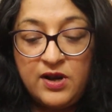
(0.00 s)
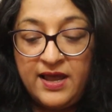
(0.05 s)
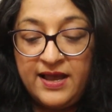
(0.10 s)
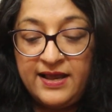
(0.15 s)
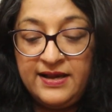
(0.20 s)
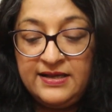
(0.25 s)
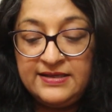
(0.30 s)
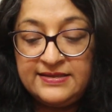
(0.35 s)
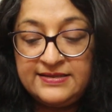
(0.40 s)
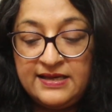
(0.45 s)

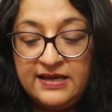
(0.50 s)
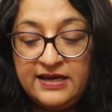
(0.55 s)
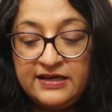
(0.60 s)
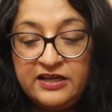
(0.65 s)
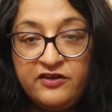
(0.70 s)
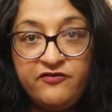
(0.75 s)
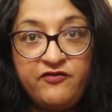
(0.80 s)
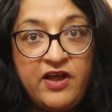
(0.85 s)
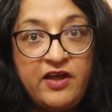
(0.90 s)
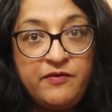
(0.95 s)
highly
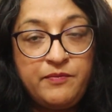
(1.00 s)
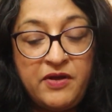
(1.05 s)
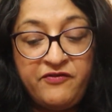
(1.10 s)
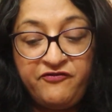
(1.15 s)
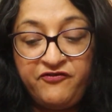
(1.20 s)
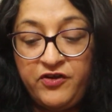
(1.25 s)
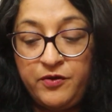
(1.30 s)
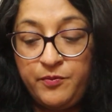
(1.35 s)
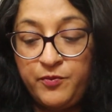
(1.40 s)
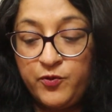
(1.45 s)
selective
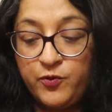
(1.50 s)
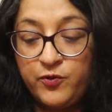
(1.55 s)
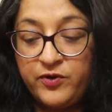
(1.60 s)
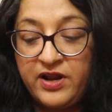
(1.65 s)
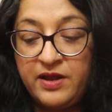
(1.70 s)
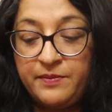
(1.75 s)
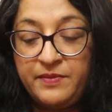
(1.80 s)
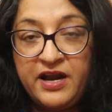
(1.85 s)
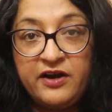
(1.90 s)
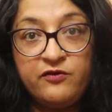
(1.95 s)
MFA
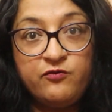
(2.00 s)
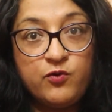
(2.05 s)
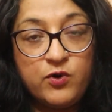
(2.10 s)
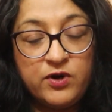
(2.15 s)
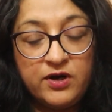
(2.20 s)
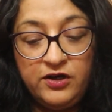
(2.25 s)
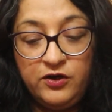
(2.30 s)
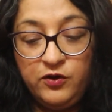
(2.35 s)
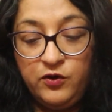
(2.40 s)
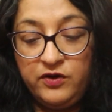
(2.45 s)
program at
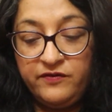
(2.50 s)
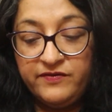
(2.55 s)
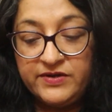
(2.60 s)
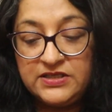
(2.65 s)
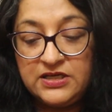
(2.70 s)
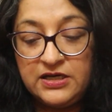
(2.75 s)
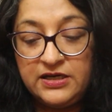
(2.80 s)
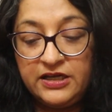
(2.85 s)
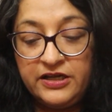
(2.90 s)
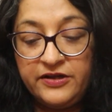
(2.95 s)
Warren
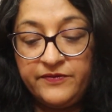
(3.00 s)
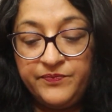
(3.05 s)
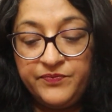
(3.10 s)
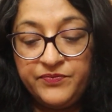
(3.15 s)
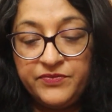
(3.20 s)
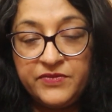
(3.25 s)
University.